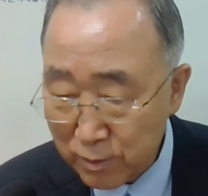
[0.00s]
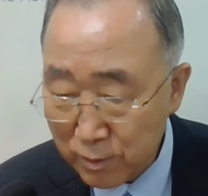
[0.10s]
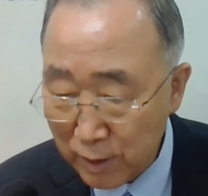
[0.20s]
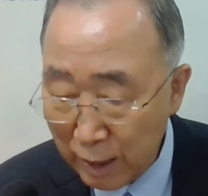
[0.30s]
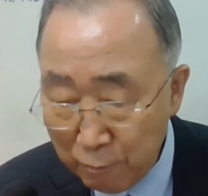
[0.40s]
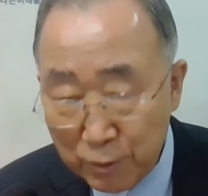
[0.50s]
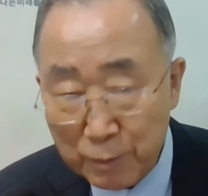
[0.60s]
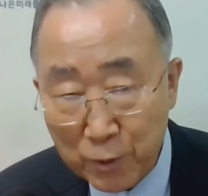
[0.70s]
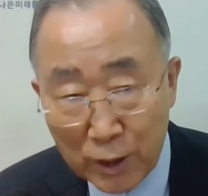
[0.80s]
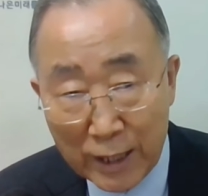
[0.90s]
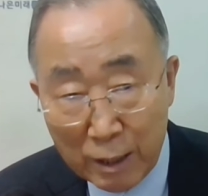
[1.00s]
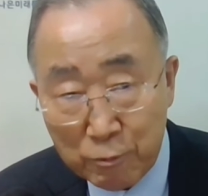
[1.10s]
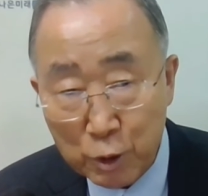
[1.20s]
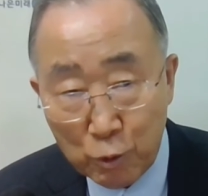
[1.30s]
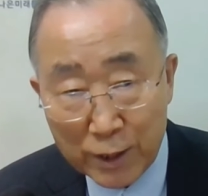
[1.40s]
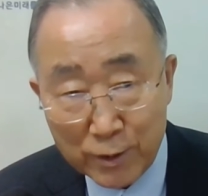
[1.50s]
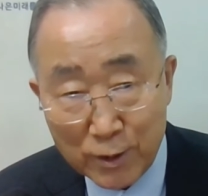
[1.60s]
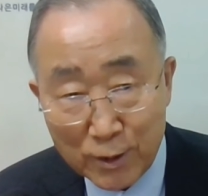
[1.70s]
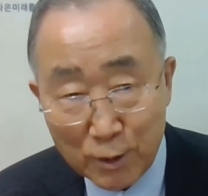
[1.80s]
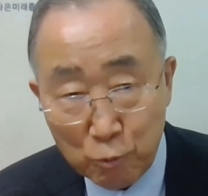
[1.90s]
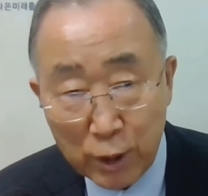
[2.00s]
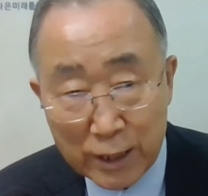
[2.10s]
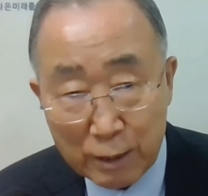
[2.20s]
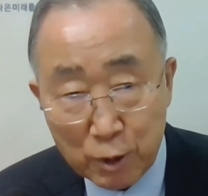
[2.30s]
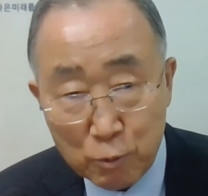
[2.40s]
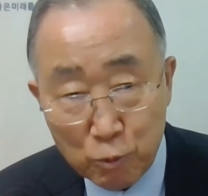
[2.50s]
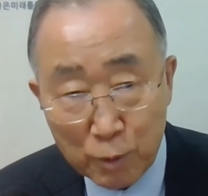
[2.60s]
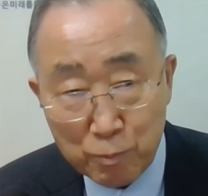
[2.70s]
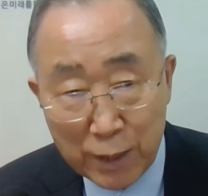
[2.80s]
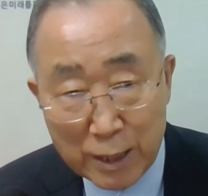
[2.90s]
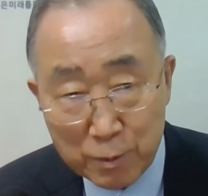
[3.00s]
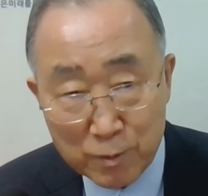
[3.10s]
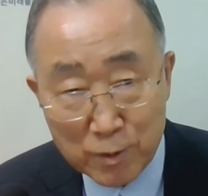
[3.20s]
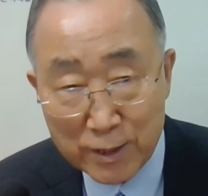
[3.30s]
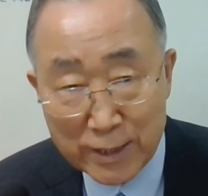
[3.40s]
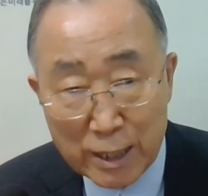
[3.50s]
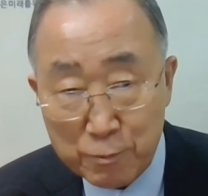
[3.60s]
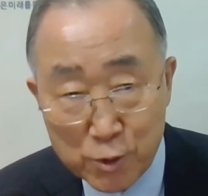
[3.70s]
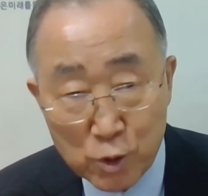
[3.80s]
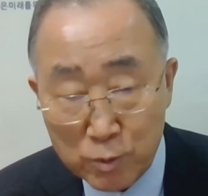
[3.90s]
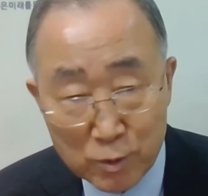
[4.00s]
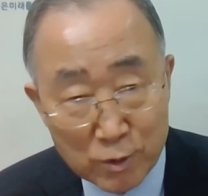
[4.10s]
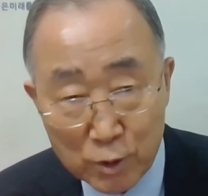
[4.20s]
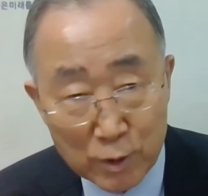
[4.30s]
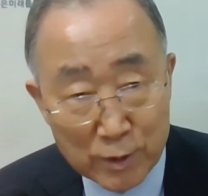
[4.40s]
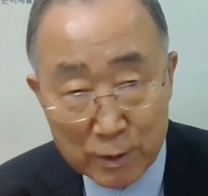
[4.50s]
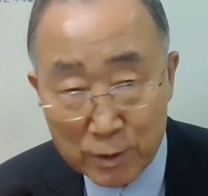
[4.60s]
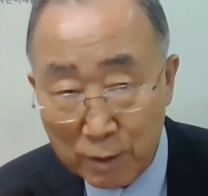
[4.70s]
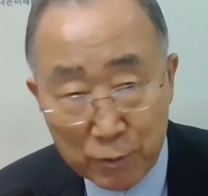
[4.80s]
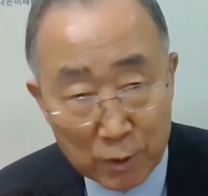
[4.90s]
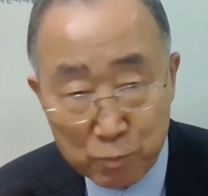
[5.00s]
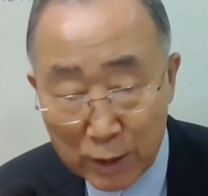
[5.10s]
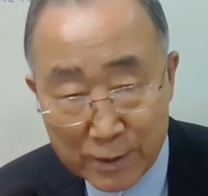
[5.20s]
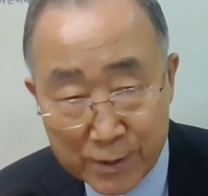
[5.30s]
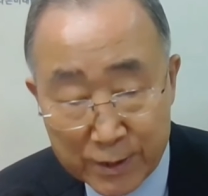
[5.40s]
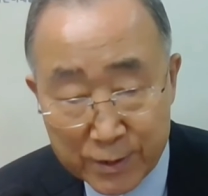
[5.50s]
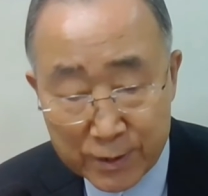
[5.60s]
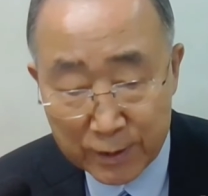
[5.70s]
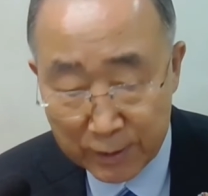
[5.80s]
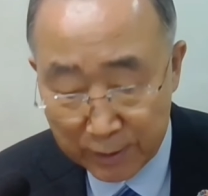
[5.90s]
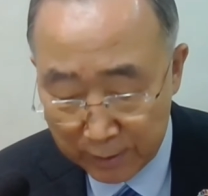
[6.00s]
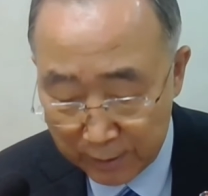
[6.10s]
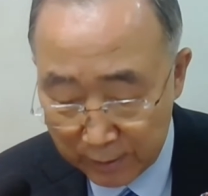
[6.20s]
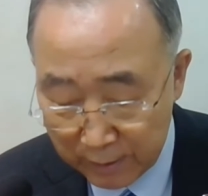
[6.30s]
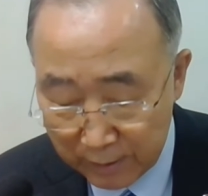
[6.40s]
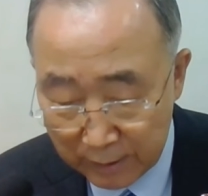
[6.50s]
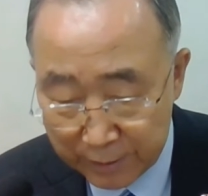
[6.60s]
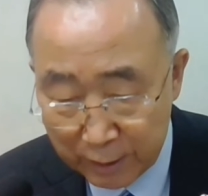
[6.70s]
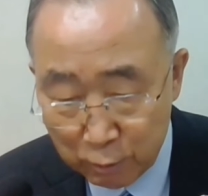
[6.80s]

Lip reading: everyone, wherever one may live, you know, in different places, I think